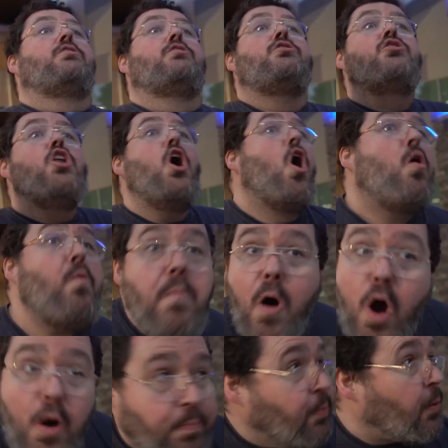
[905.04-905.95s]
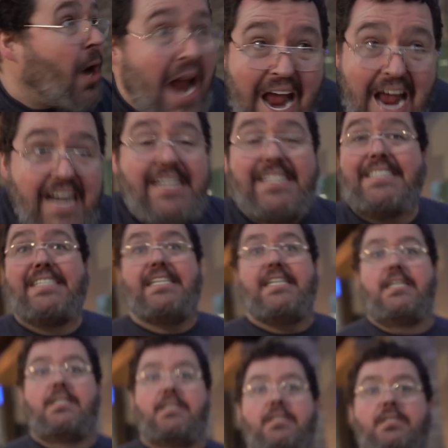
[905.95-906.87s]
No more
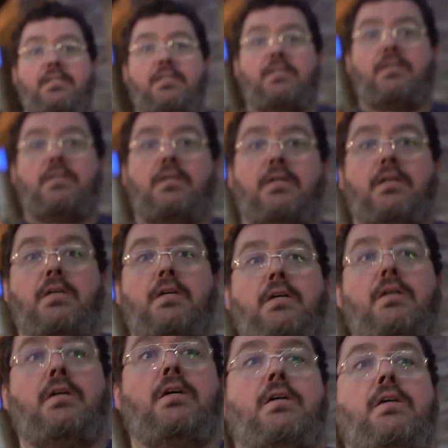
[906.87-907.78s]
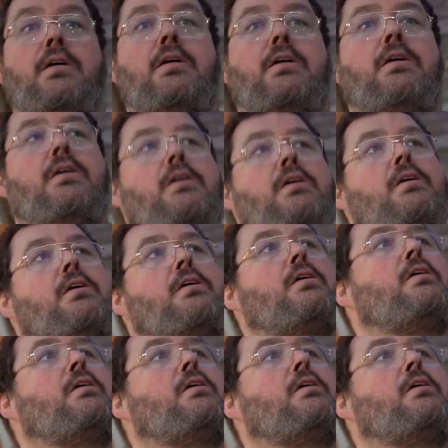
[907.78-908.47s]
pranks. You know, I came to your door today to end the